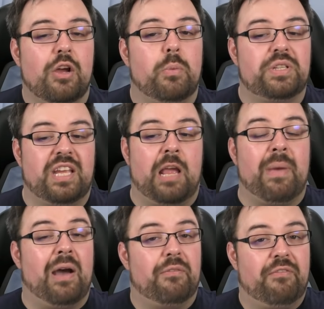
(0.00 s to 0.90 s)
which
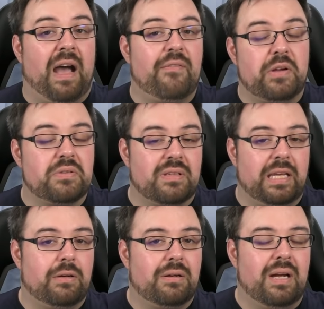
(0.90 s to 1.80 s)
came out 5 years
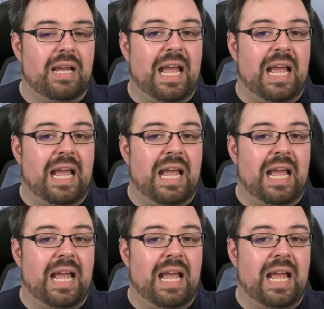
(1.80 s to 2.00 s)
later.